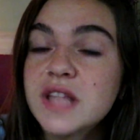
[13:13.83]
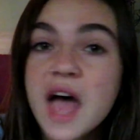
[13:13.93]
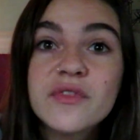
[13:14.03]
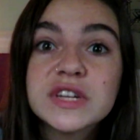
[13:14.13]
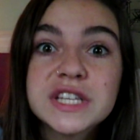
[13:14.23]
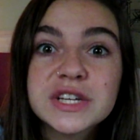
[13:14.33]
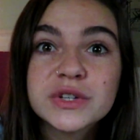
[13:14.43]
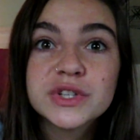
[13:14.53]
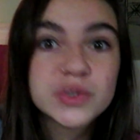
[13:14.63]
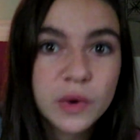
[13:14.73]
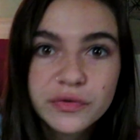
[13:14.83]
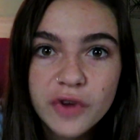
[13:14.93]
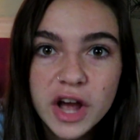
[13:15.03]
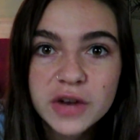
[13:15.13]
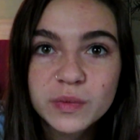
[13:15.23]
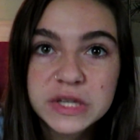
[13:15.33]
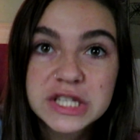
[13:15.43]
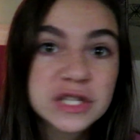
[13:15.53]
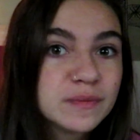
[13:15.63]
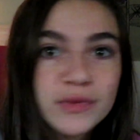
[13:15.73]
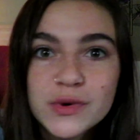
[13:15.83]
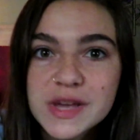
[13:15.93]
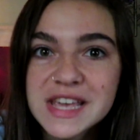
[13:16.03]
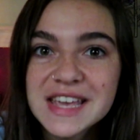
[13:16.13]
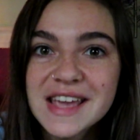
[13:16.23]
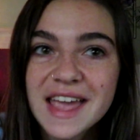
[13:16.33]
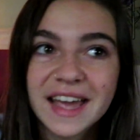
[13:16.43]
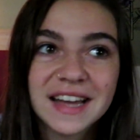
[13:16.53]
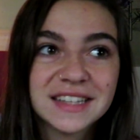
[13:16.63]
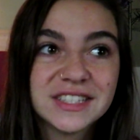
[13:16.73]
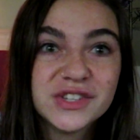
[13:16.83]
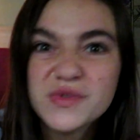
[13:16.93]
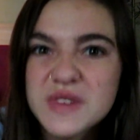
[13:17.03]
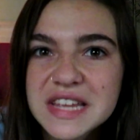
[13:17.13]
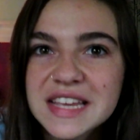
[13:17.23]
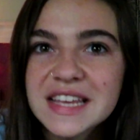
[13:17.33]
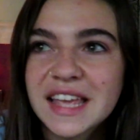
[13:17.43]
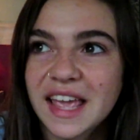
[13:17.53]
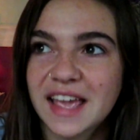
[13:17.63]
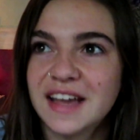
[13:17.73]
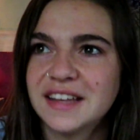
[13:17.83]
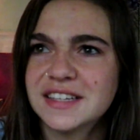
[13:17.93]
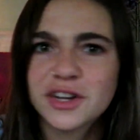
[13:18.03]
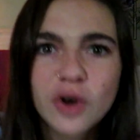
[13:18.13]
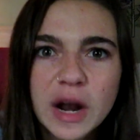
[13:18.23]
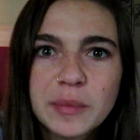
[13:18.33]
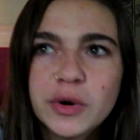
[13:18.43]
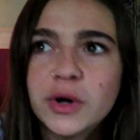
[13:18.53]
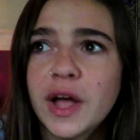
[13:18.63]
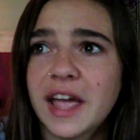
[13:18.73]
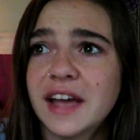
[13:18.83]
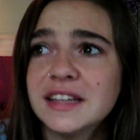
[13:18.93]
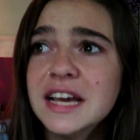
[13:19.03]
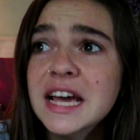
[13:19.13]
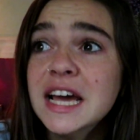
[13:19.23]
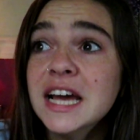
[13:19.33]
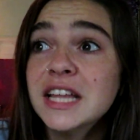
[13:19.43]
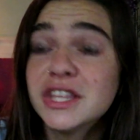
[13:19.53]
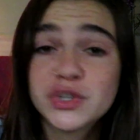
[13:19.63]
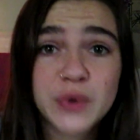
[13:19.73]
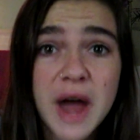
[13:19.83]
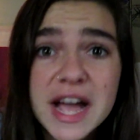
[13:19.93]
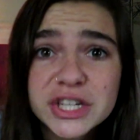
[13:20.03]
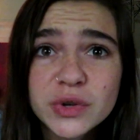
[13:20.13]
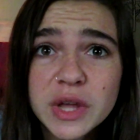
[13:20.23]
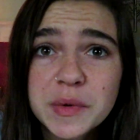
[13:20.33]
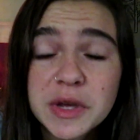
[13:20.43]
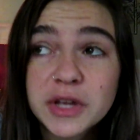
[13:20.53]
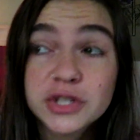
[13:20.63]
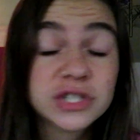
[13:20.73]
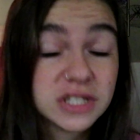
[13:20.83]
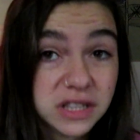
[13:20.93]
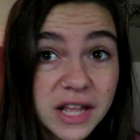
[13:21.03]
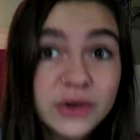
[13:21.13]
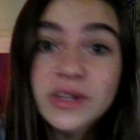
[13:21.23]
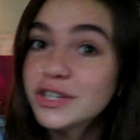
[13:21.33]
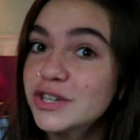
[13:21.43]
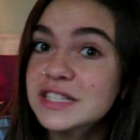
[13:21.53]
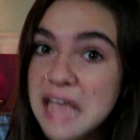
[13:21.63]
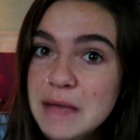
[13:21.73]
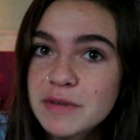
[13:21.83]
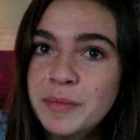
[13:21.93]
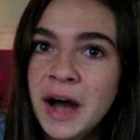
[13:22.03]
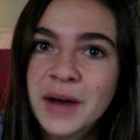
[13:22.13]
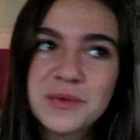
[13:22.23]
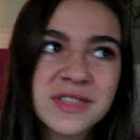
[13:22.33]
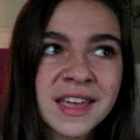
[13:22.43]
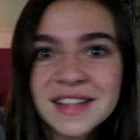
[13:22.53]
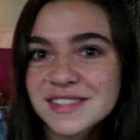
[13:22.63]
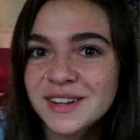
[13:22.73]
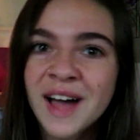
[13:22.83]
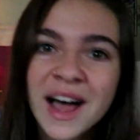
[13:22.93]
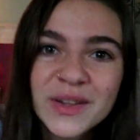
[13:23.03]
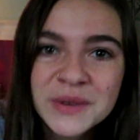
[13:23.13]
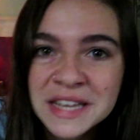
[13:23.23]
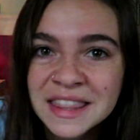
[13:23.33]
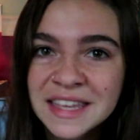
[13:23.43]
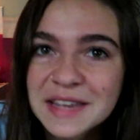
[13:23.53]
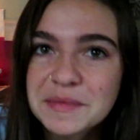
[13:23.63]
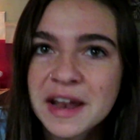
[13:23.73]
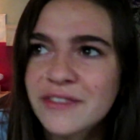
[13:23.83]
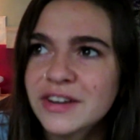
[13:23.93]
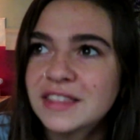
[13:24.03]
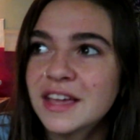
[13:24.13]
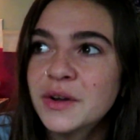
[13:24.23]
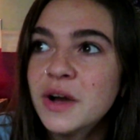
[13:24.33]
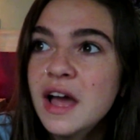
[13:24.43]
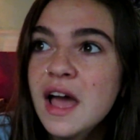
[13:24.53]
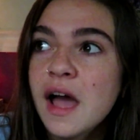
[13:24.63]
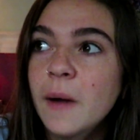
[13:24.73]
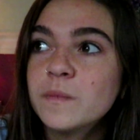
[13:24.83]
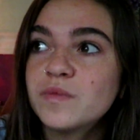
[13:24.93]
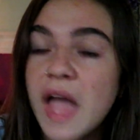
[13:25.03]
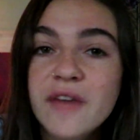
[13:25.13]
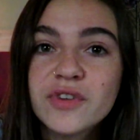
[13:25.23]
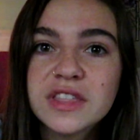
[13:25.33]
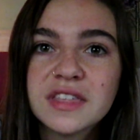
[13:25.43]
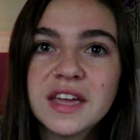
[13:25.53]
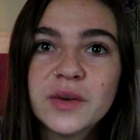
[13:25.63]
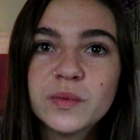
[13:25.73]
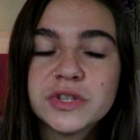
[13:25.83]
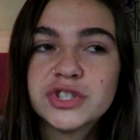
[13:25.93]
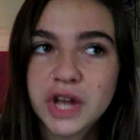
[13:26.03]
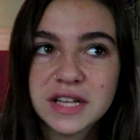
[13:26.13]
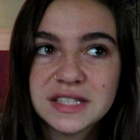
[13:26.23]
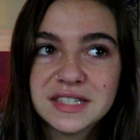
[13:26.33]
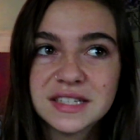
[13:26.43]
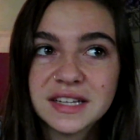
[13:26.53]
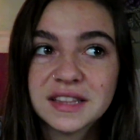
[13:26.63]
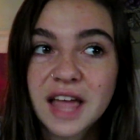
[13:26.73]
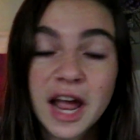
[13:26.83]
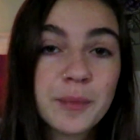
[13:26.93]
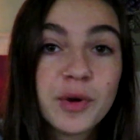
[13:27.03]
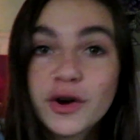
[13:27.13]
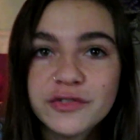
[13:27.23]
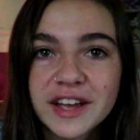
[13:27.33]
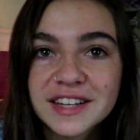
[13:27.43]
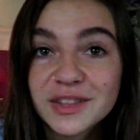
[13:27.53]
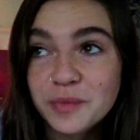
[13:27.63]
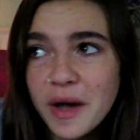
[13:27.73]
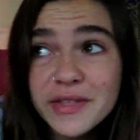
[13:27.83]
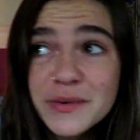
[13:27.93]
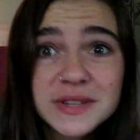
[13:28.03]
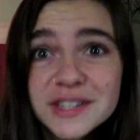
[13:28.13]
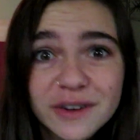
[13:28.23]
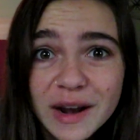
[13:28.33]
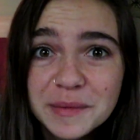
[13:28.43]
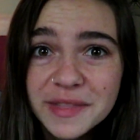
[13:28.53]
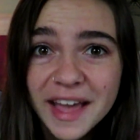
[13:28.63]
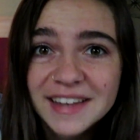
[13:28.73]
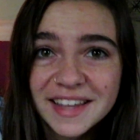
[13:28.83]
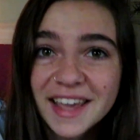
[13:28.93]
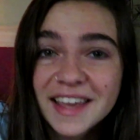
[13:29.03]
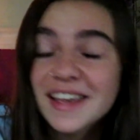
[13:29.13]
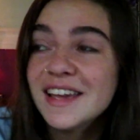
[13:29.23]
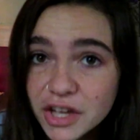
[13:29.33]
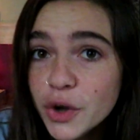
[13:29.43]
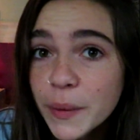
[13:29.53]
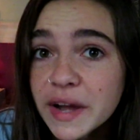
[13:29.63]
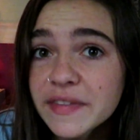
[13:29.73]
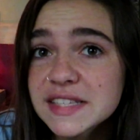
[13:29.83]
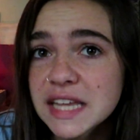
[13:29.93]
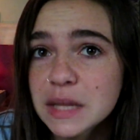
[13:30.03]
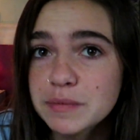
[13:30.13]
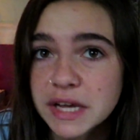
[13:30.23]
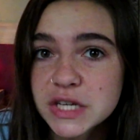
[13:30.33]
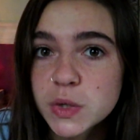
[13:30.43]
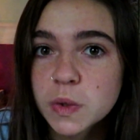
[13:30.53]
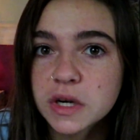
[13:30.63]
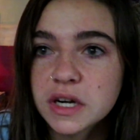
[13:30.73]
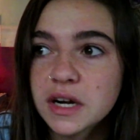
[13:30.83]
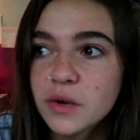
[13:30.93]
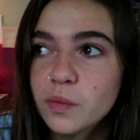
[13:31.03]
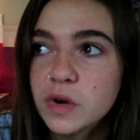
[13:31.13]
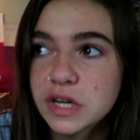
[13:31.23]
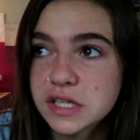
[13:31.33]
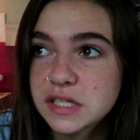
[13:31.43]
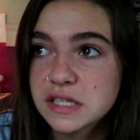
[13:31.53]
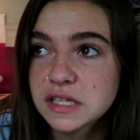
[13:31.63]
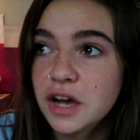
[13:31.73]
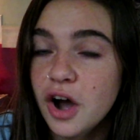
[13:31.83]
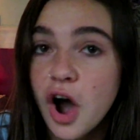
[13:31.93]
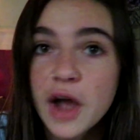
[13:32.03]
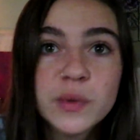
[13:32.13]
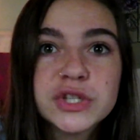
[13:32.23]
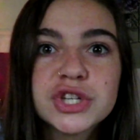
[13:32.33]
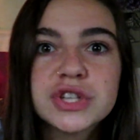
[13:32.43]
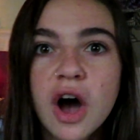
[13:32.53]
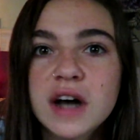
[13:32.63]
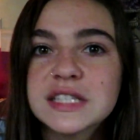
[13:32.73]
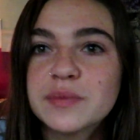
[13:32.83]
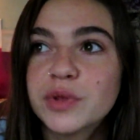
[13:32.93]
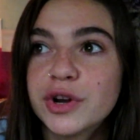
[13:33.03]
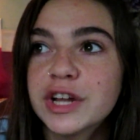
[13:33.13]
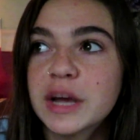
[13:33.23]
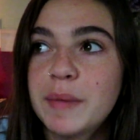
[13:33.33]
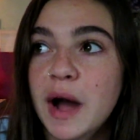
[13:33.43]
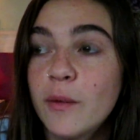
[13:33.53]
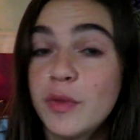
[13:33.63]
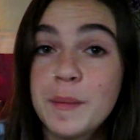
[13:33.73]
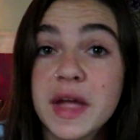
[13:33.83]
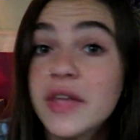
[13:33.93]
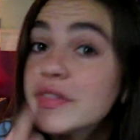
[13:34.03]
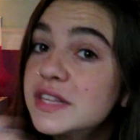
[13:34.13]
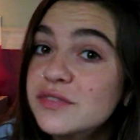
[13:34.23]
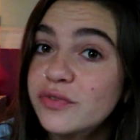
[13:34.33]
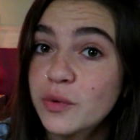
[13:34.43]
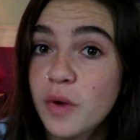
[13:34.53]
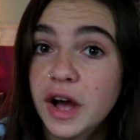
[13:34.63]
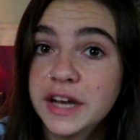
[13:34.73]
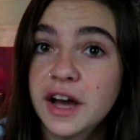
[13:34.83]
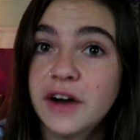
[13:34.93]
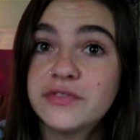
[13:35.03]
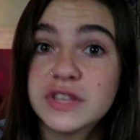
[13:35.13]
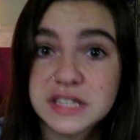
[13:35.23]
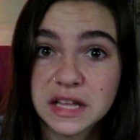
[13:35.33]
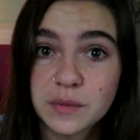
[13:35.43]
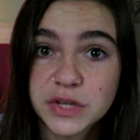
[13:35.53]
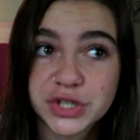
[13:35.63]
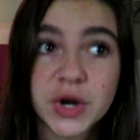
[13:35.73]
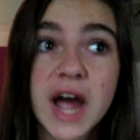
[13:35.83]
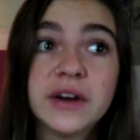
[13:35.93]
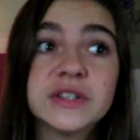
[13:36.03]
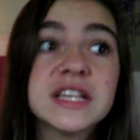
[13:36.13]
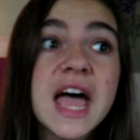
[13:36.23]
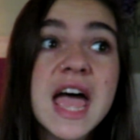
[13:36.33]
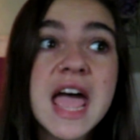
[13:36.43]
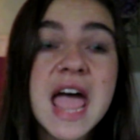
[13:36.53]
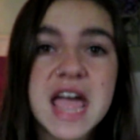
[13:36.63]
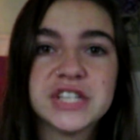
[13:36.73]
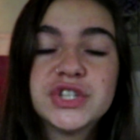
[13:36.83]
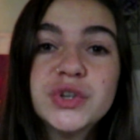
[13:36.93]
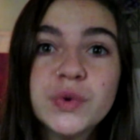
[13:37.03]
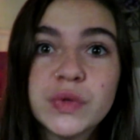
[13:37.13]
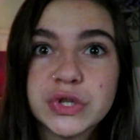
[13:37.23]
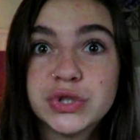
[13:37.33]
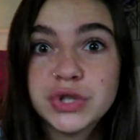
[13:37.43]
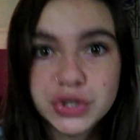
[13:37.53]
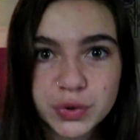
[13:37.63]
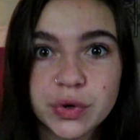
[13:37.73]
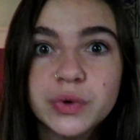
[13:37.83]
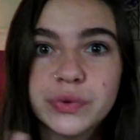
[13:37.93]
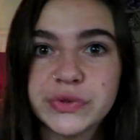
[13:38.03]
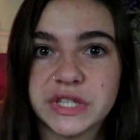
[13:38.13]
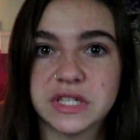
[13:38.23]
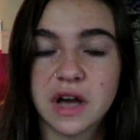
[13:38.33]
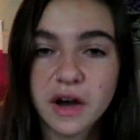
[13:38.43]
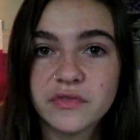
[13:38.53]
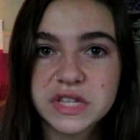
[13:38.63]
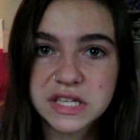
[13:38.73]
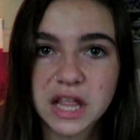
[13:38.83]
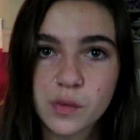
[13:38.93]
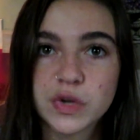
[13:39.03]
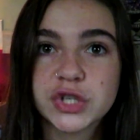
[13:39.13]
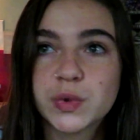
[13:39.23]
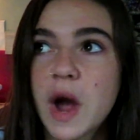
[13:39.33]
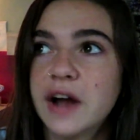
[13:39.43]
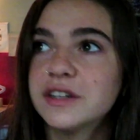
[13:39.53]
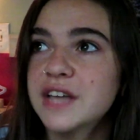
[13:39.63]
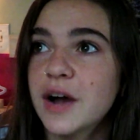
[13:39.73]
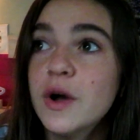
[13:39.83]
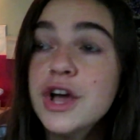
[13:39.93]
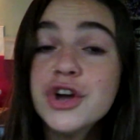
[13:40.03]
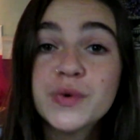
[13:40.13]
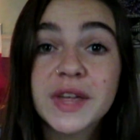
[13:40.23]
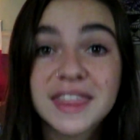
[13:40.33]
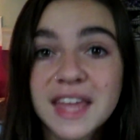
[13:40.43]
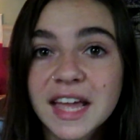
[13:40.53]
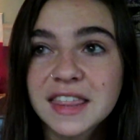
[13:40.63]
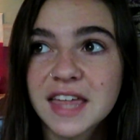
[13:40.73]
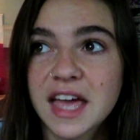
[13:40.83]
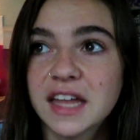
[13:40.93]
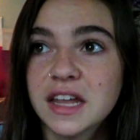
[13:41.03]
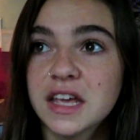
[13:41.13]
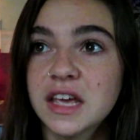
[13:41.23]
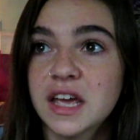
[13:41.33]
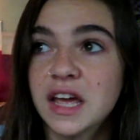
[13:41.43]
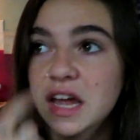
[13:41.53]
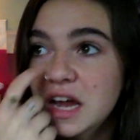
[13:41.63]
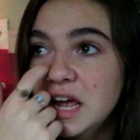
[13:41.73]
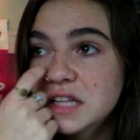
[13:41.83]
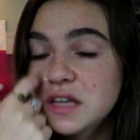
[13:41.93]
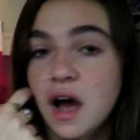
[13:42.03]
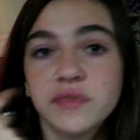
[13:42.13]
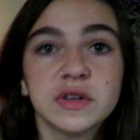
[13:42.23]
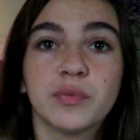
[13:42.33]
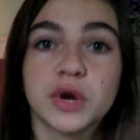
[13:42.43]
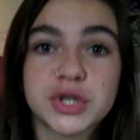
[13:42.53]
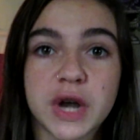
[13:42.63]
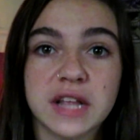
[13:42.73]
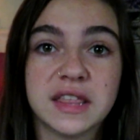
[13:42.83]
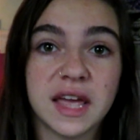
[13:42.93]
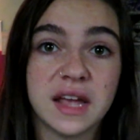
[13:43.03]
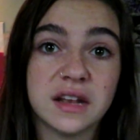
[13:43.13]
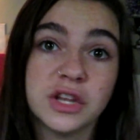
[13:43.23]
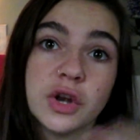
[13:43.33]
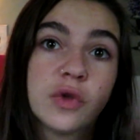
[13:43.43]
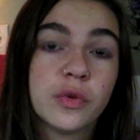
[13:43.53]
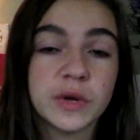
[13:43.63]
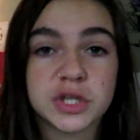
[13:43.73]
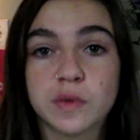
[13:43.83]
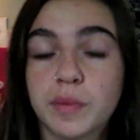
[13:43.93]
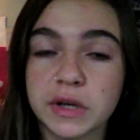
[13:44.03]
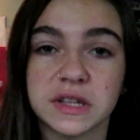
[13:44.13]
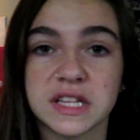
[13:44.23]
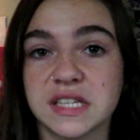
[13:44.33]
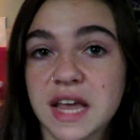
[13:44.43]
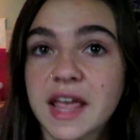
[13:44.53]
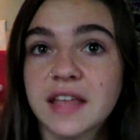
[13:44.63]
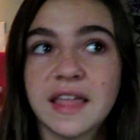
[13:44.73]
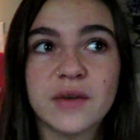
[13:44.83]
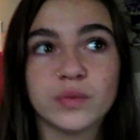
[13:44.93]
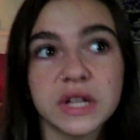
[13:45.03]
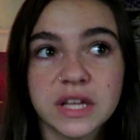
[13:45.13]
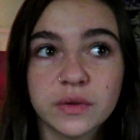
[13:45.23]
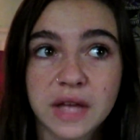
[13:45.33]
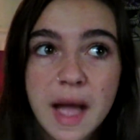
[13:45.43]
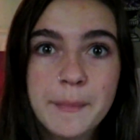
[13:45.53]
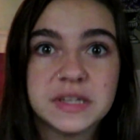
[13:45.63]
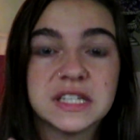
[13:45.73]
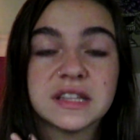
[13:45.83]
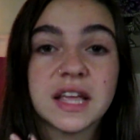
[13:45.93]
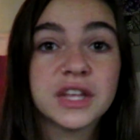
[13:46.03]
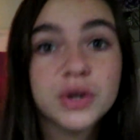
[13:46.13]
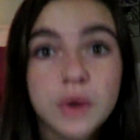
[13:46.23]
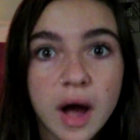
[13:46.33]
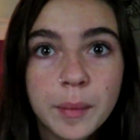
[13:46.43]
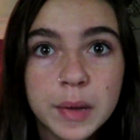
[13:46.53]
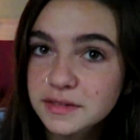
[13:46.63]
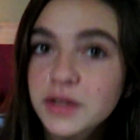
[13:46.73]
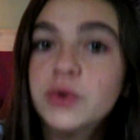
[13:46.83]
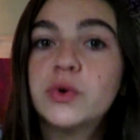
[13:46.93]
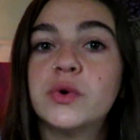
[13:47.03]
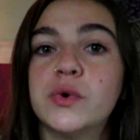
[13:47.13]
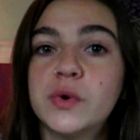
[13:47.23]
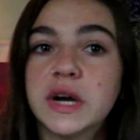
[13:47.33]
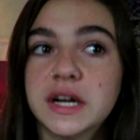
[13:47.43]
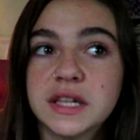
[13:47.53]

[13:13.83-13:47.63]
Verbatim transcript: every single storefront was spooky and unique and incredible, and the drag show that we just literally just came upon with like its little Halloween theme and everything, everything was just like perfect. The weather was incredible that day. Going on the Salem night tour was It was just awesome, learning about the myths, for one, of the Salem Witch Trials, and two, the, the truths of the Salem Witch Trials. How we think that it's often portrayed that, you know, the witches were burned at the stake, and that really only happened in like Europe, who